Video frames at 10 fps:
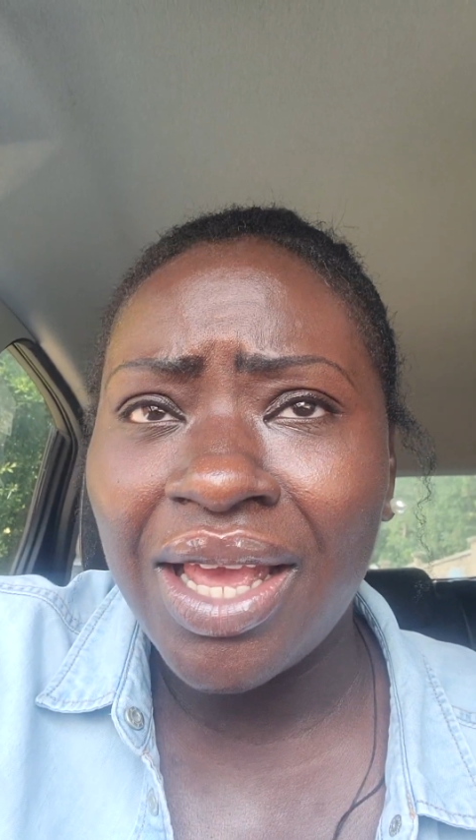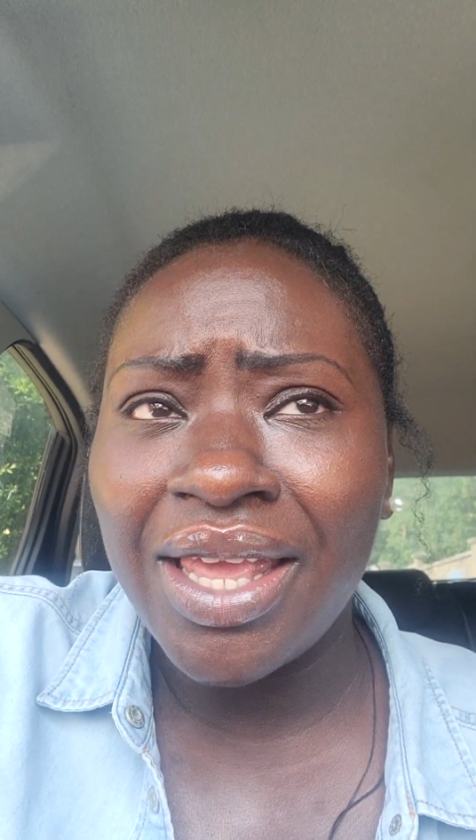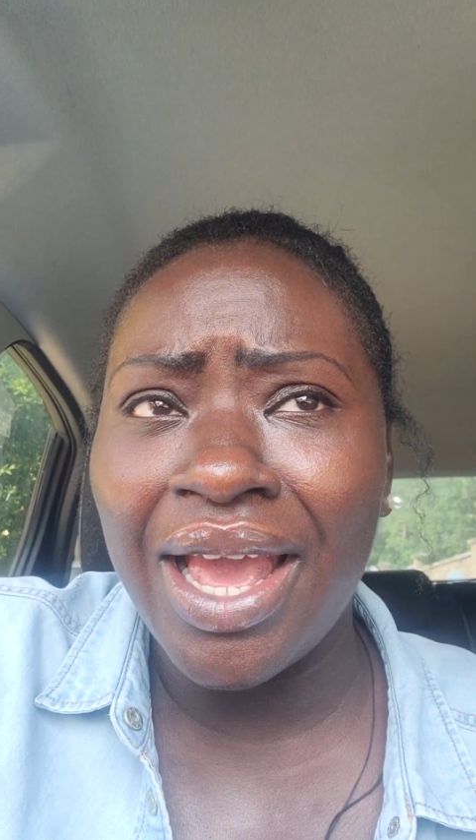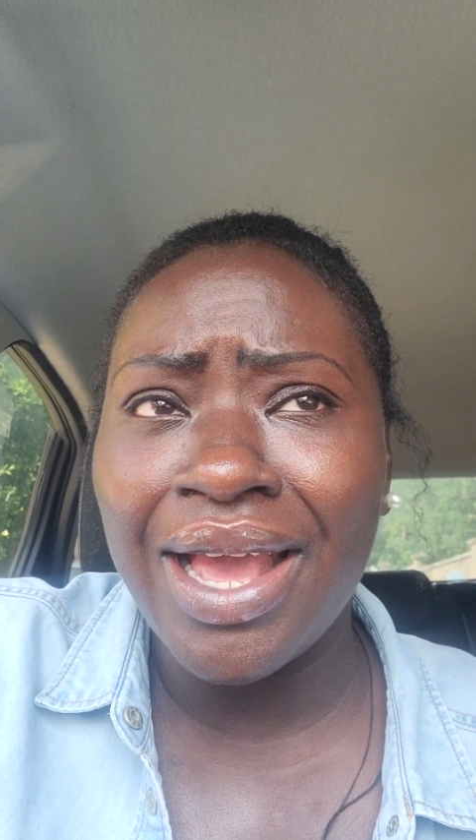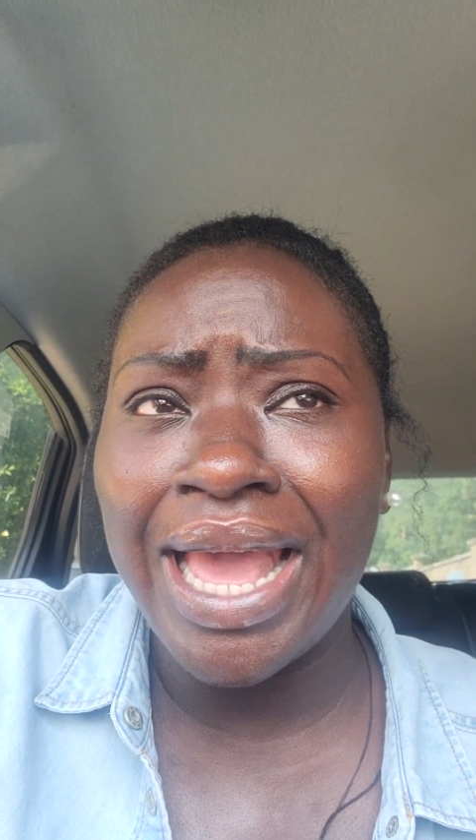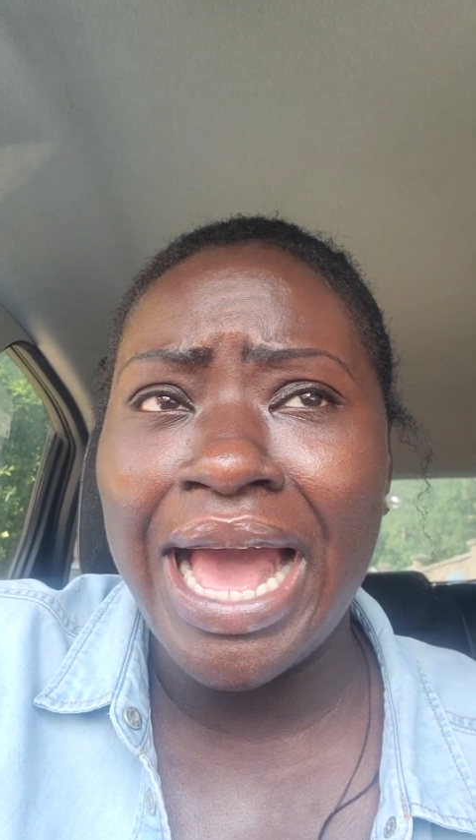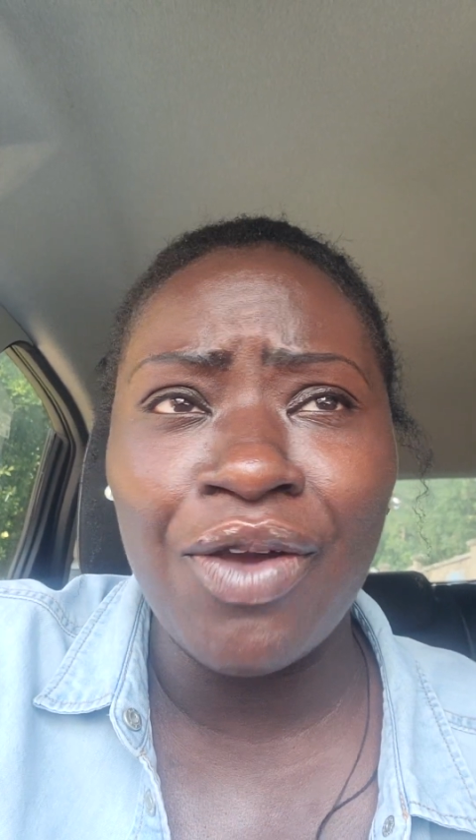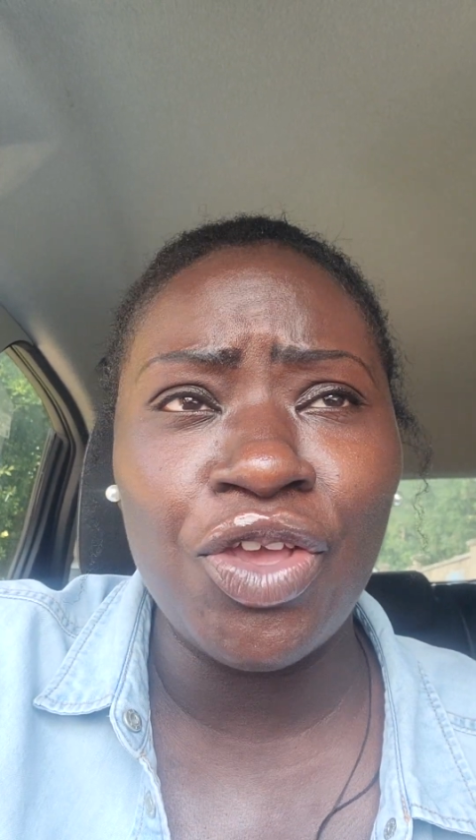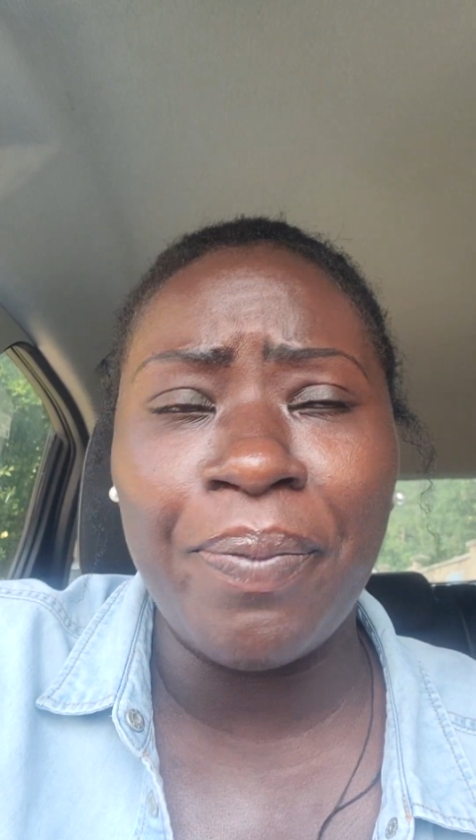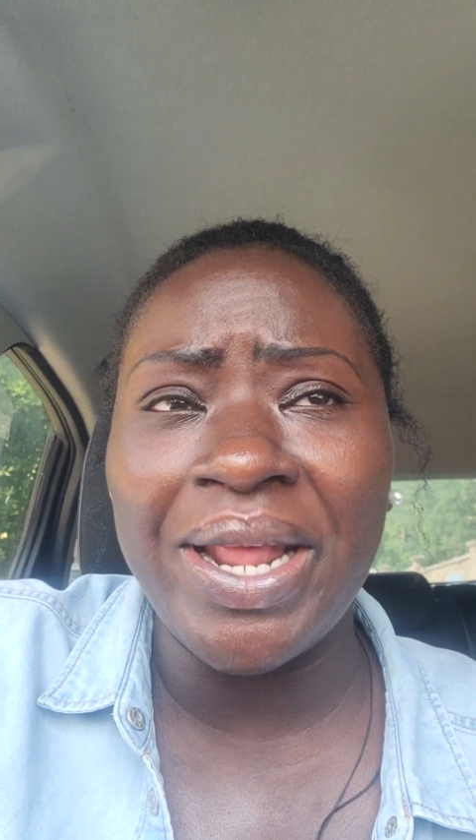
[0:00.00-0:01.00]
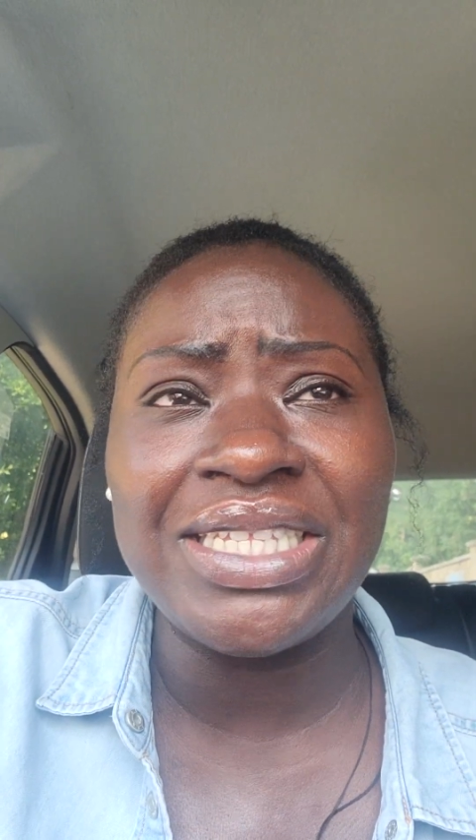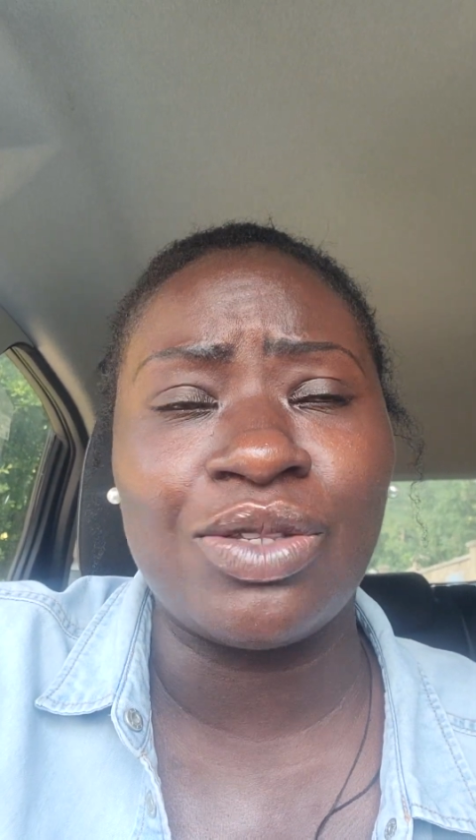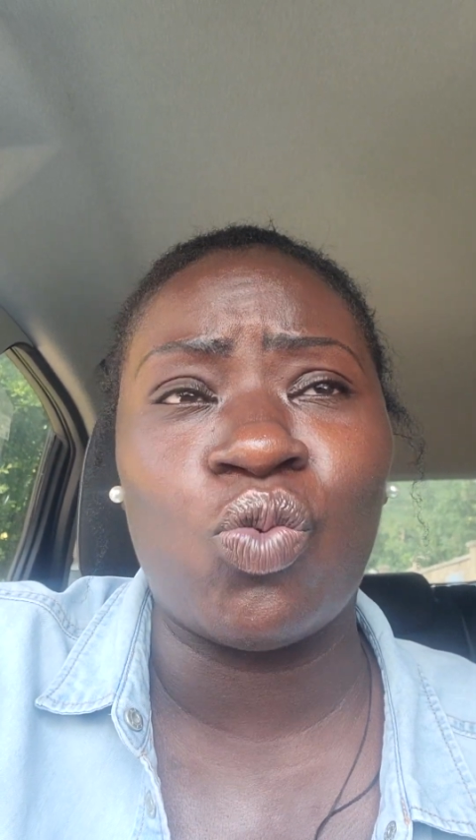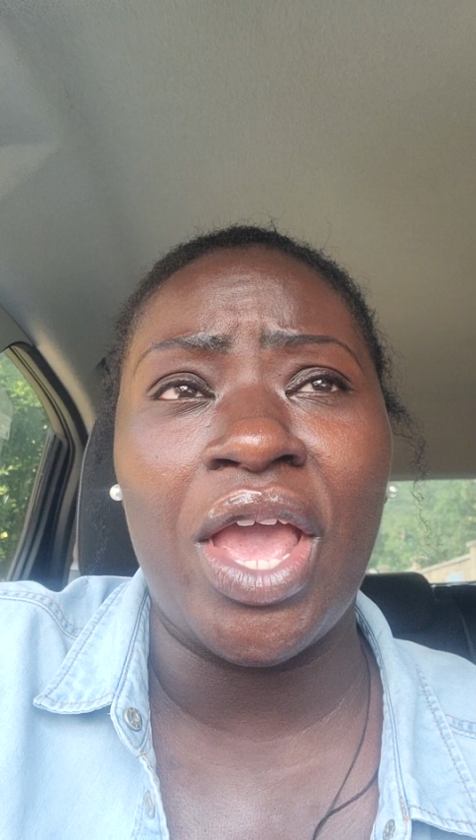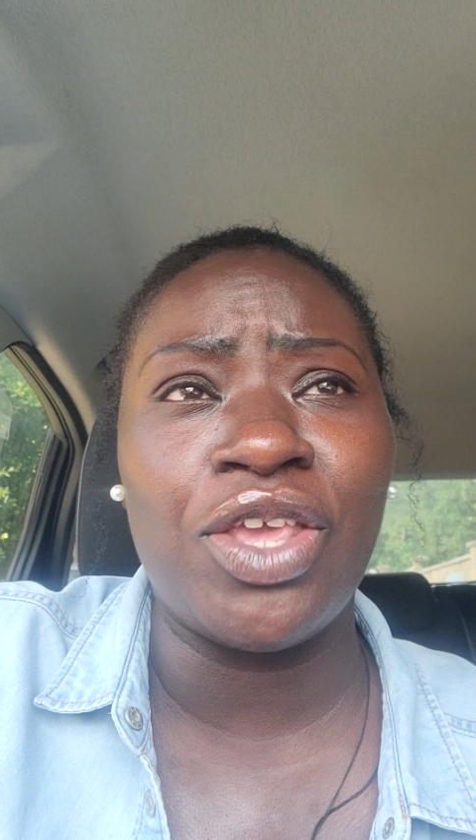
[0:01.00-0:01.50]
Yeah? Count your
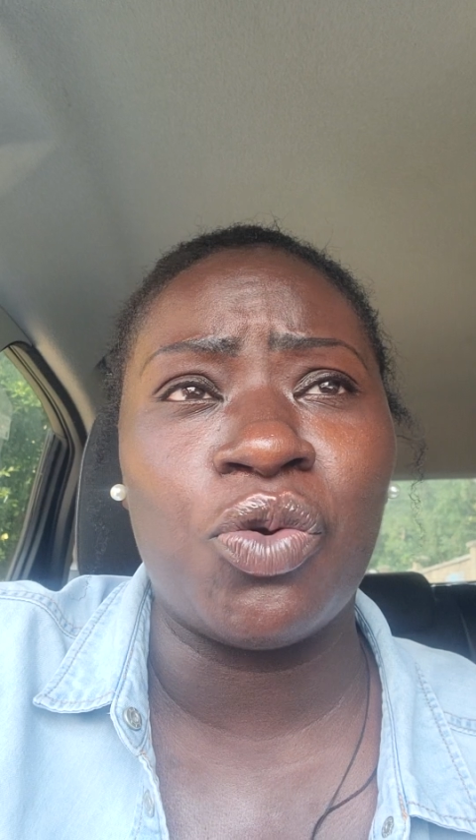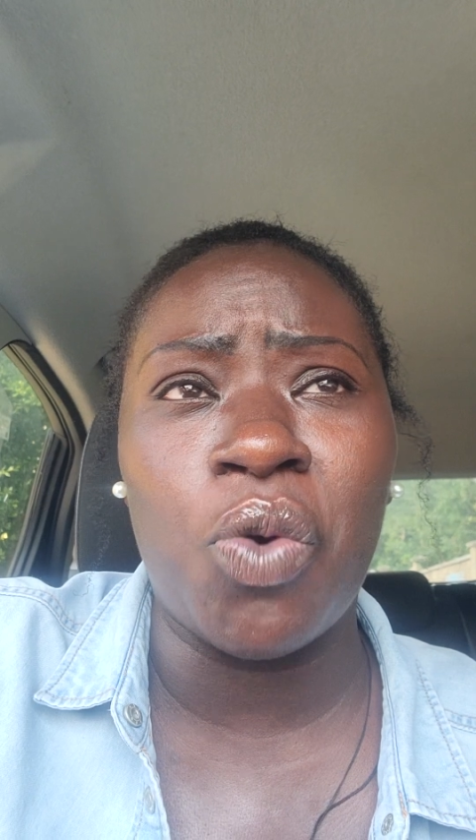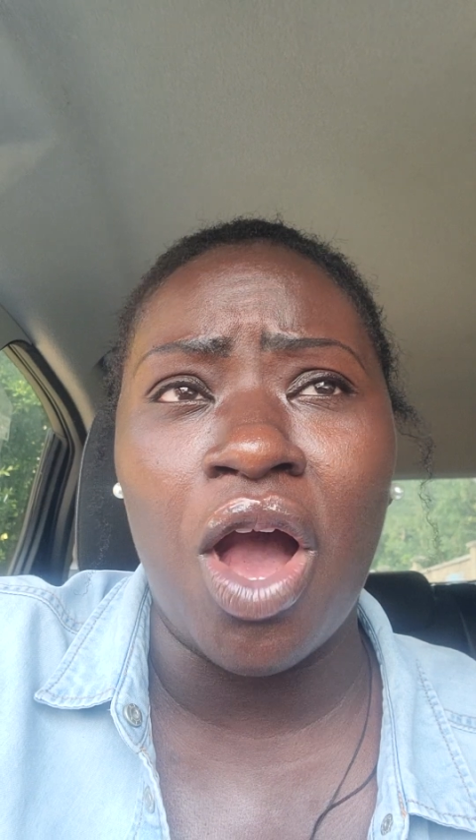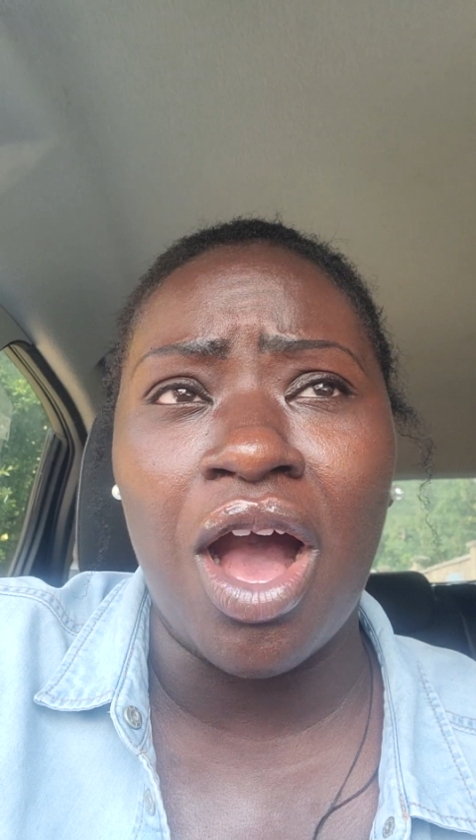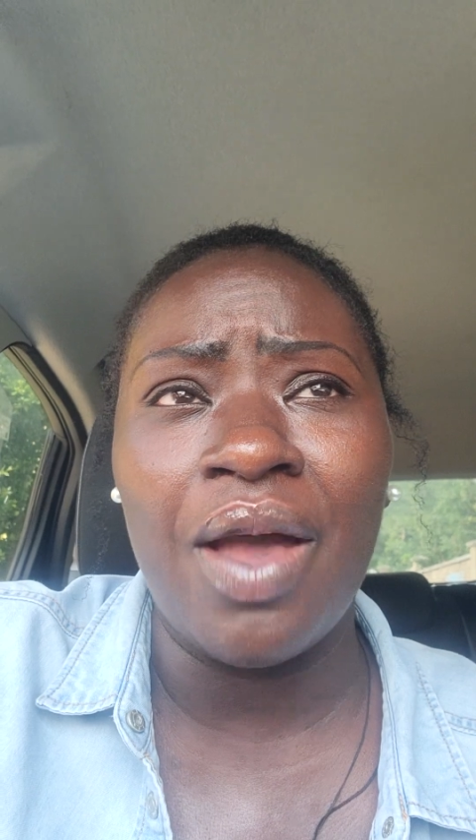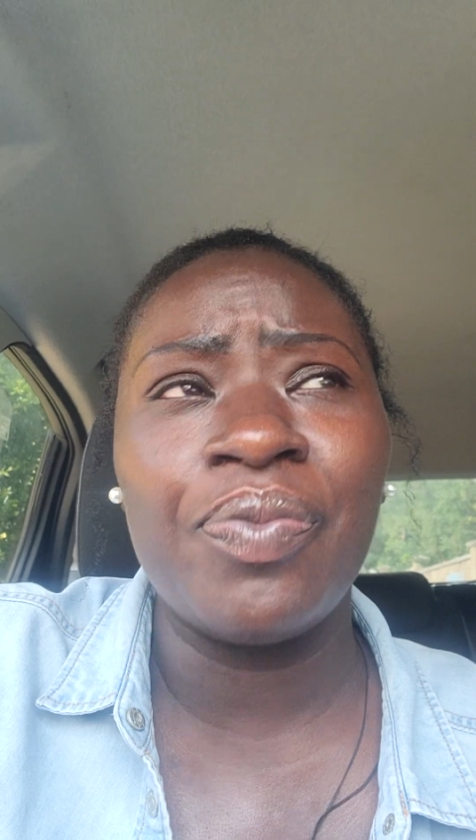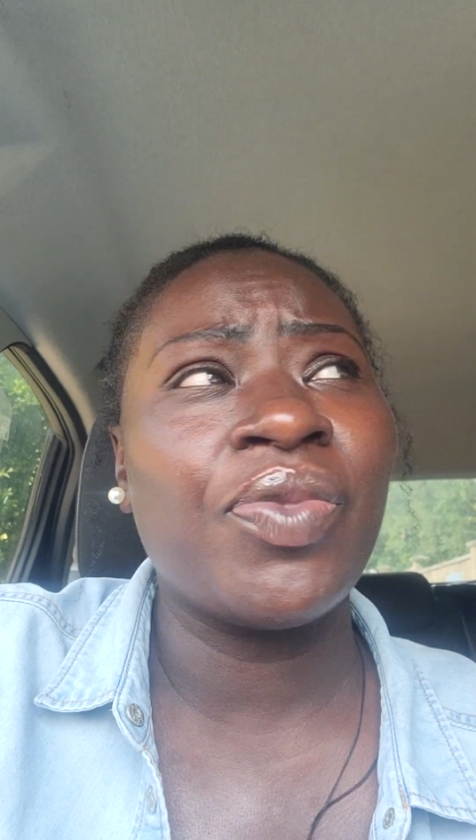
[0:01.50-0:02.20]
blessings where you are.